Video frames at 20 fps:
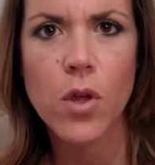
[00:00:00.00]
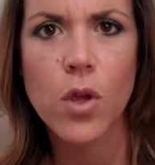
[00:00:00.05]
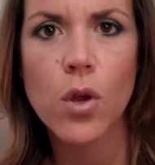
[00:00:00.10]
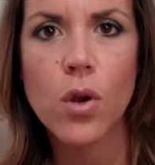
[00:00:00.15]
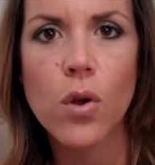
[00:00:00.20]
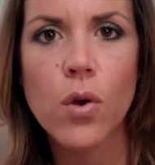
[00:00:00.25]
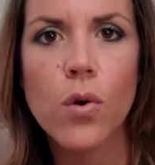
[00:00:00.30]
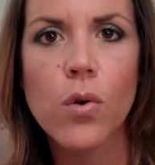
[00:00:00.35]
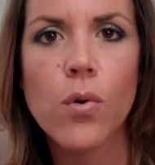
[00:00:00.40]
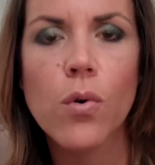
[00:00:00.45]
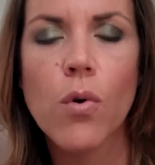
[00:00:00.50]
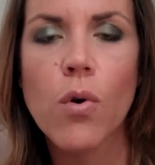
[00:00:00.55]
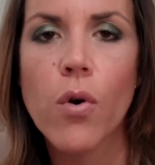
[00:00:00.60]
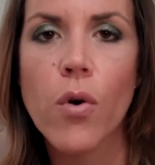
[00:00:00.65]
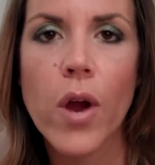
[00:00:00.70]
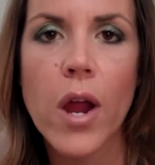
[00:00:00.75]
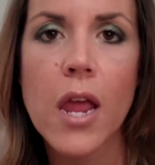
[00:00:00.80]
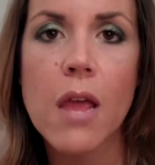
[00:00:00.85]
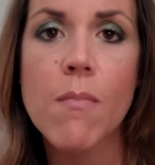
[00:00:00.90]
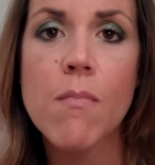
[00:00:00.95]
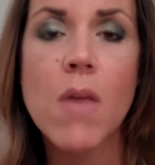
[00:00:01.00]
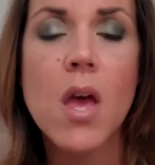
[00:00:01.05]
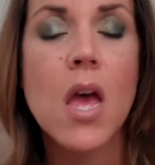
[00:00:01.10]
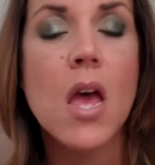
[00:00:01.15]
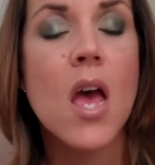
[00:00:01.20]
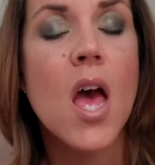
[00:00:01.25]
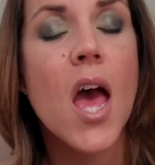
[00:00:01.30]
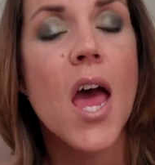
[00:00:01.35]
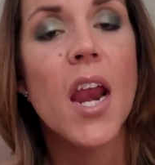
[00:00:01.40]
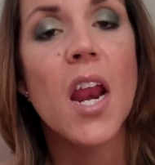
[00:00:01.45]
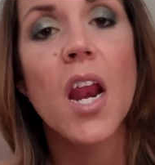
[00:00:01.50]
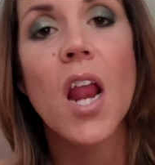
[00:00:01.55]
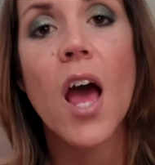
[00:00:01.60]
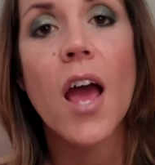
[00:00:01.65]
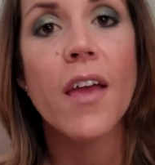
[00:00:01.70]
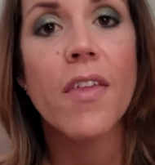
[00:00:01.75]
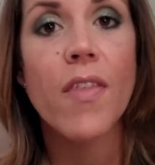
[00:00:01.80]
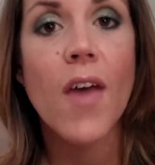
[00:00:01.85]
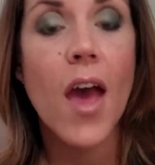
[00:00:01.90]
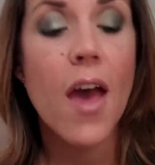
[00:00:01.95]
cuticle cream, and I
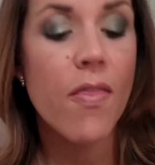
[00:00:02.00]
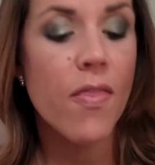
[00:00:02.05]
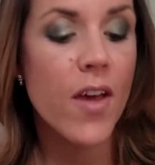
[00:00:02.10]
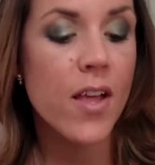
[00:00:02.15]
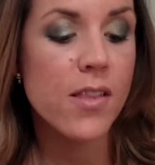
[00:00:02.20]
like that,